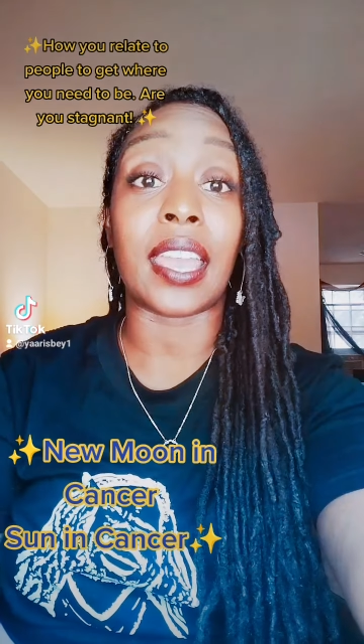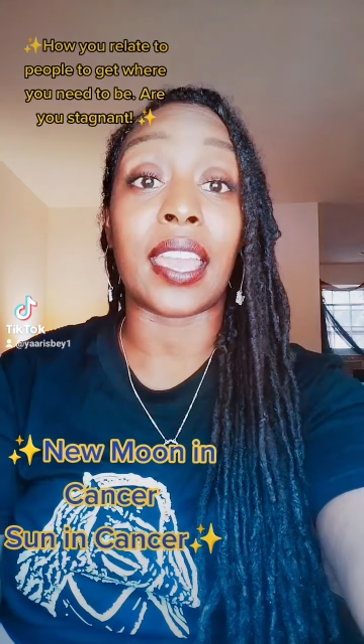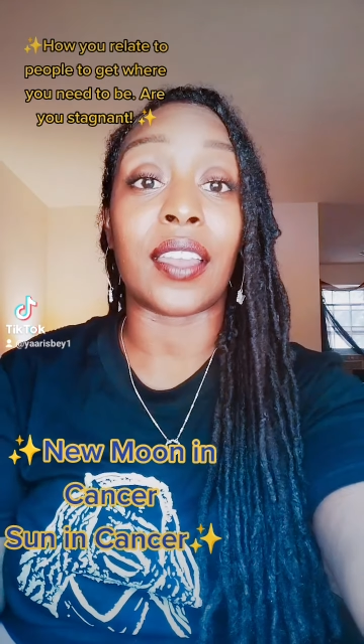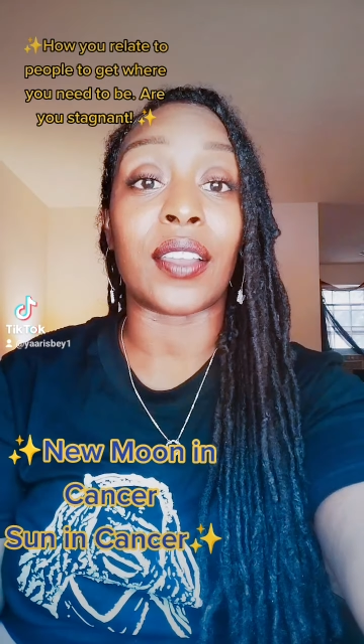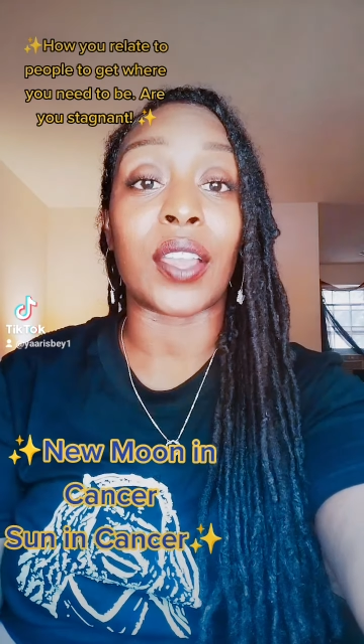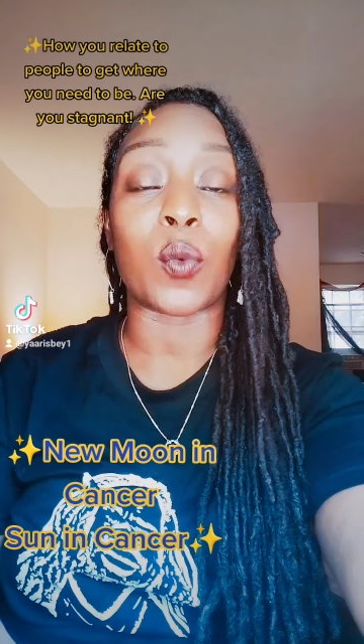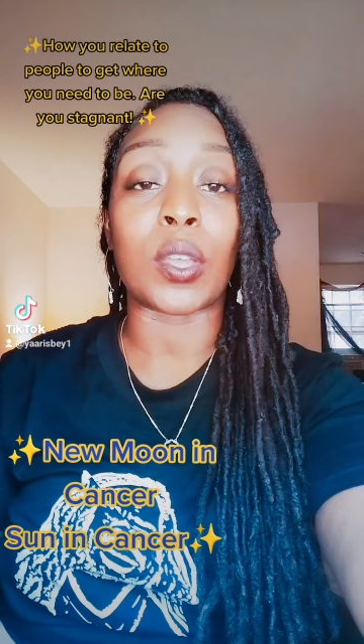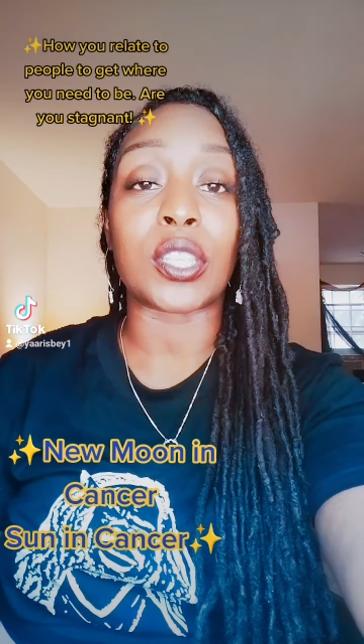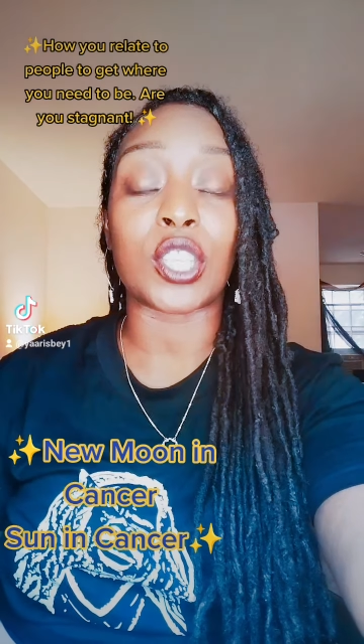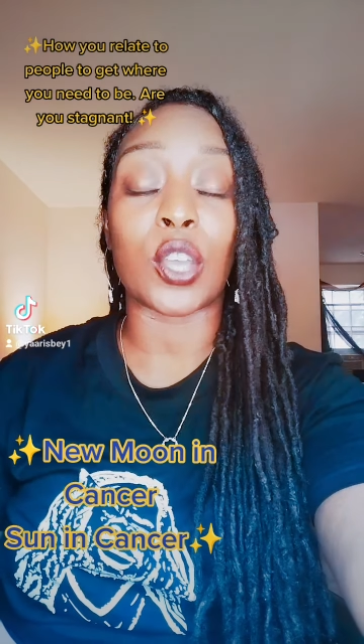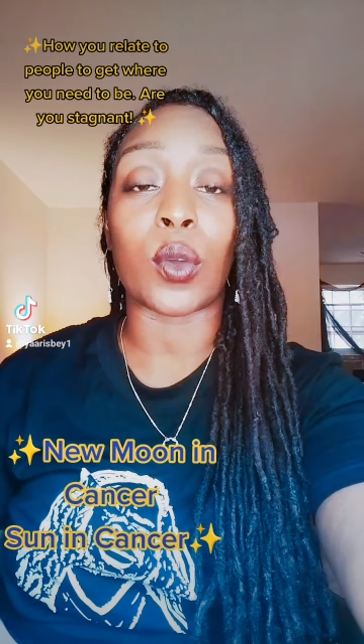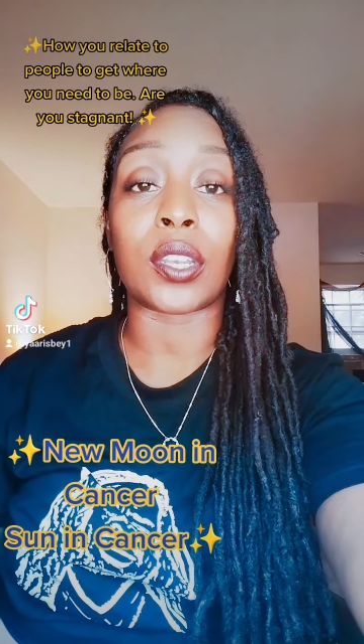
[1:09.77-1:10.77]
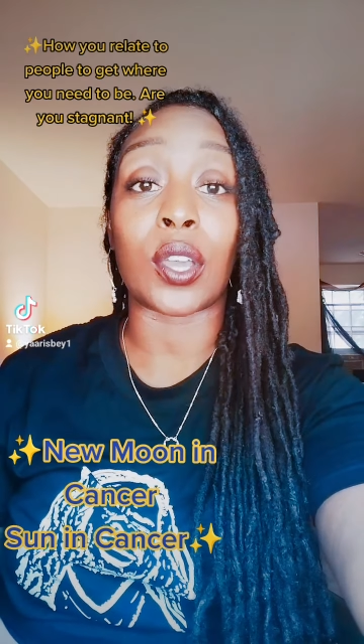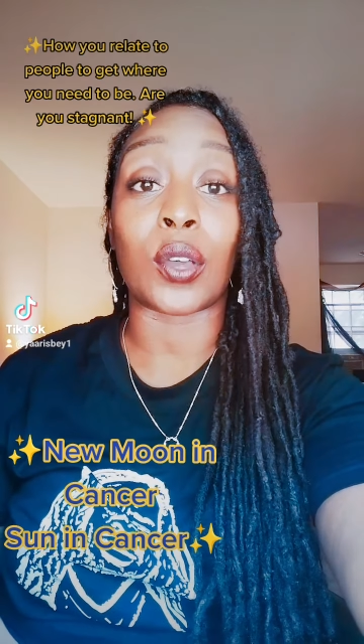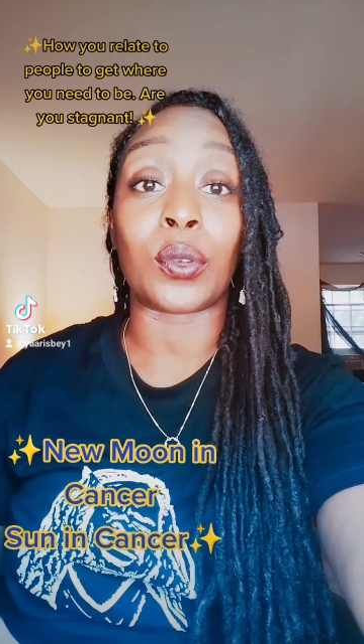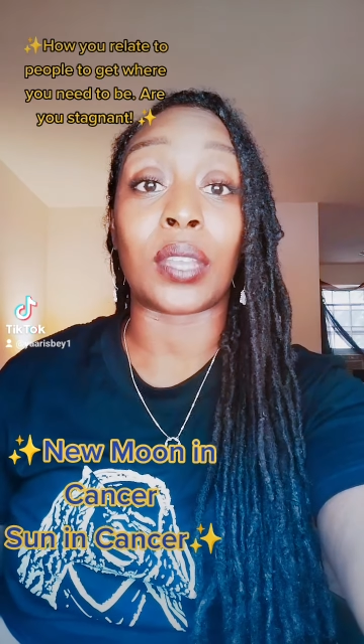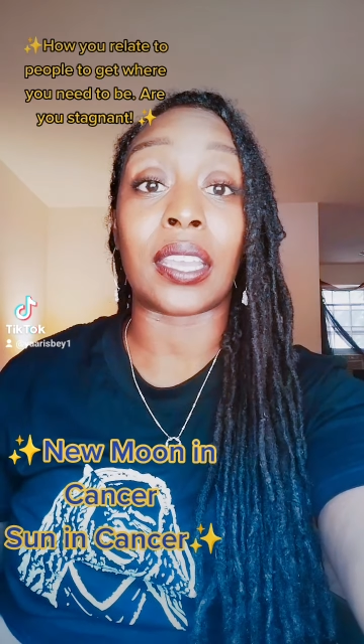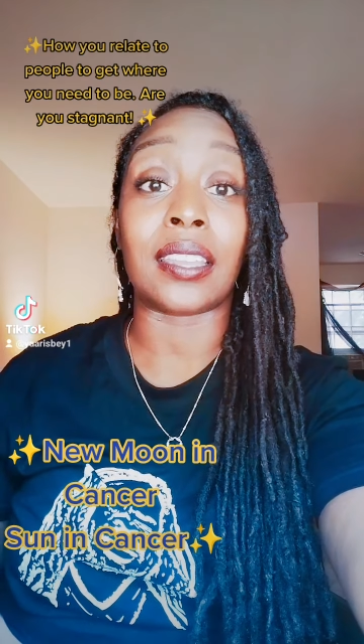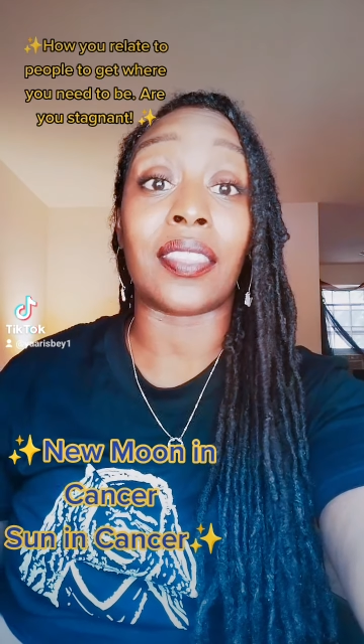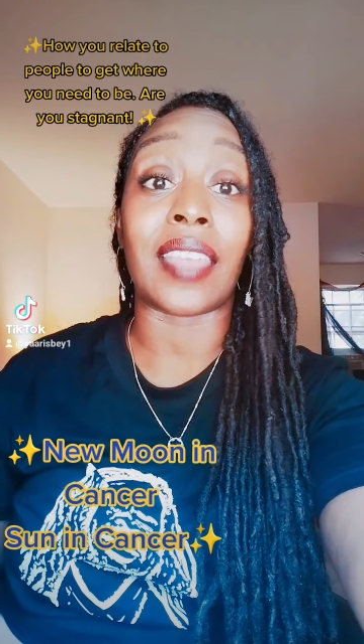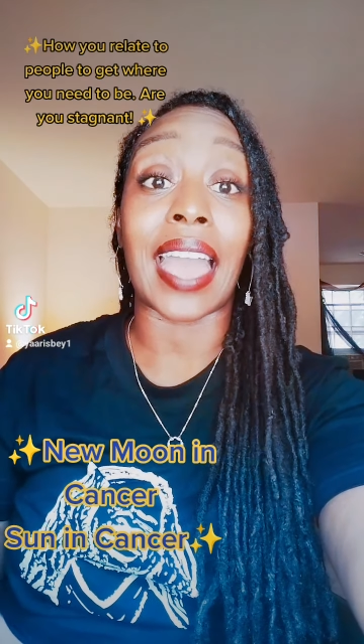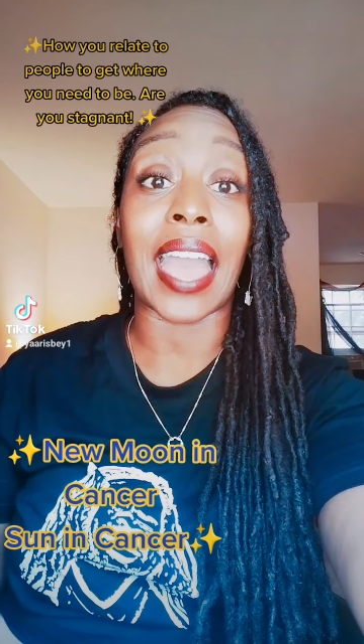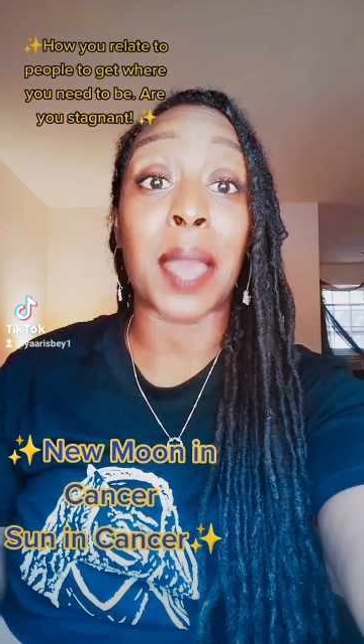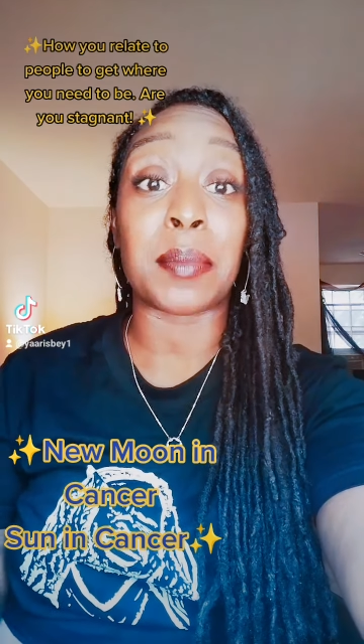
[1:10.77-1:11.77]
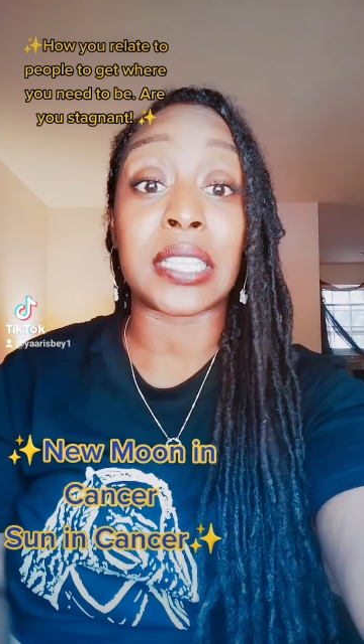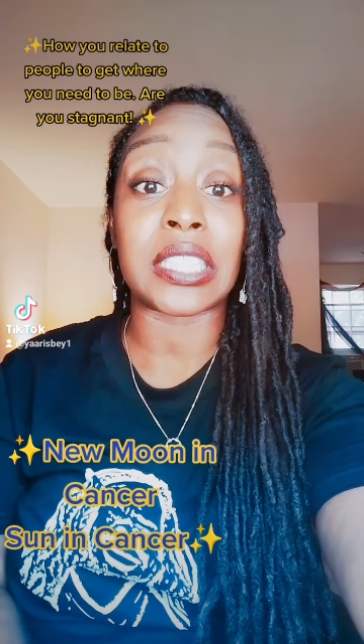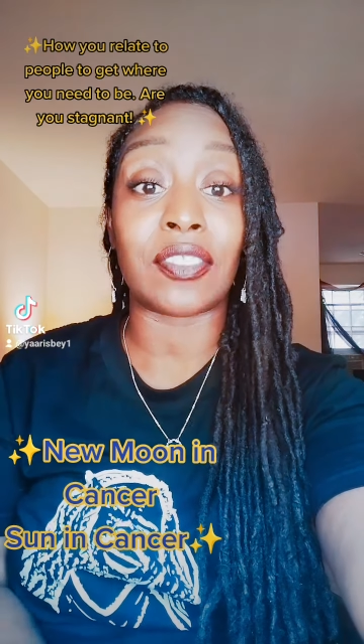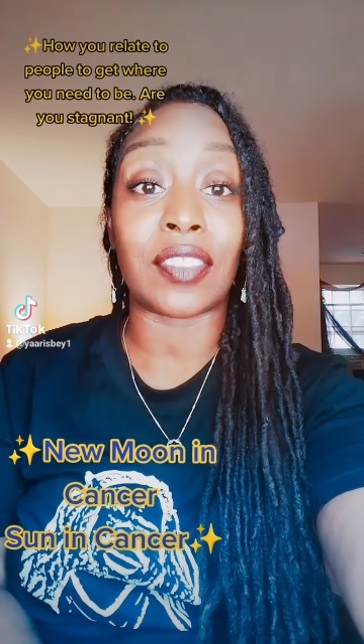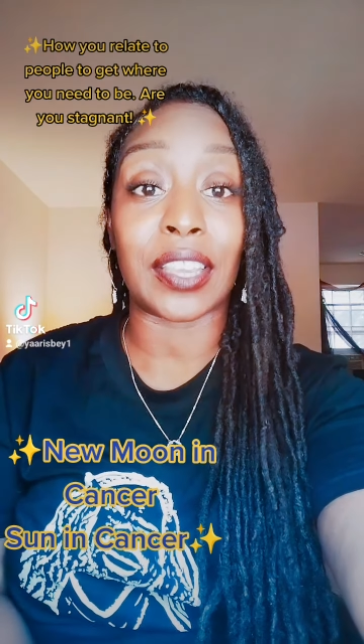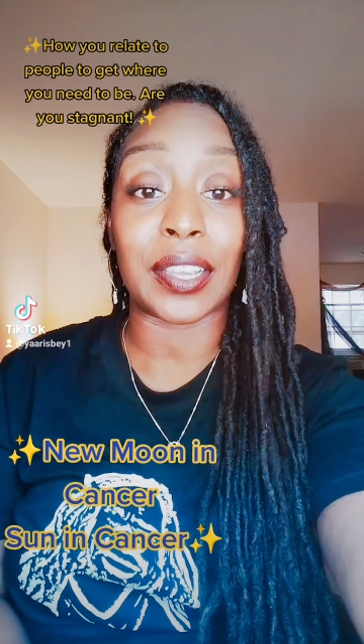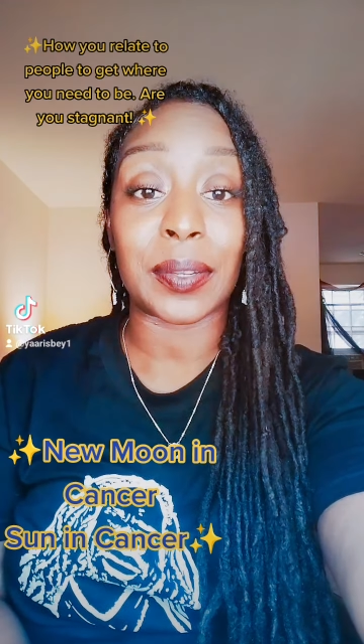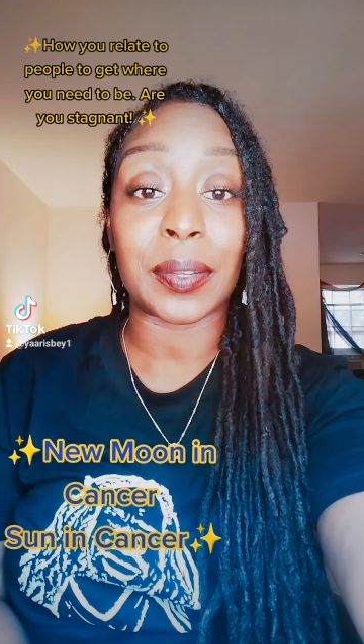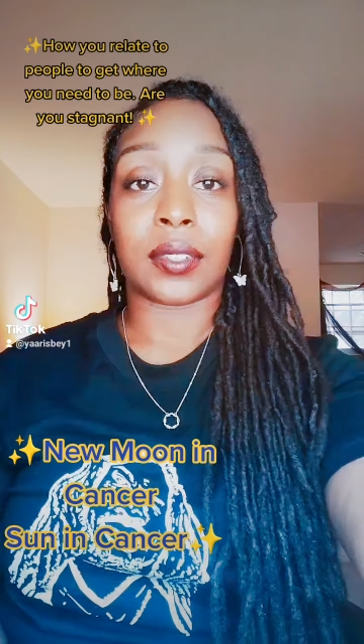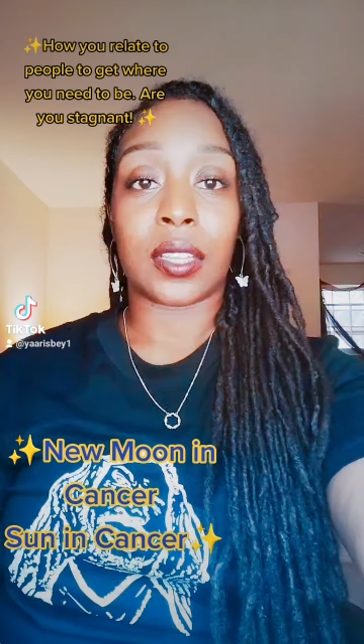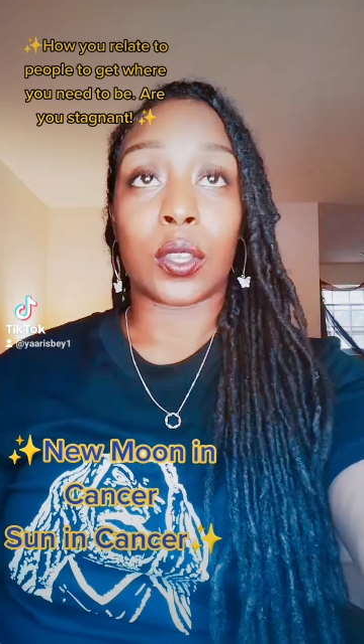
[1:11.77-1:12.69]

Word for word: air and what's going on in the atmosphere.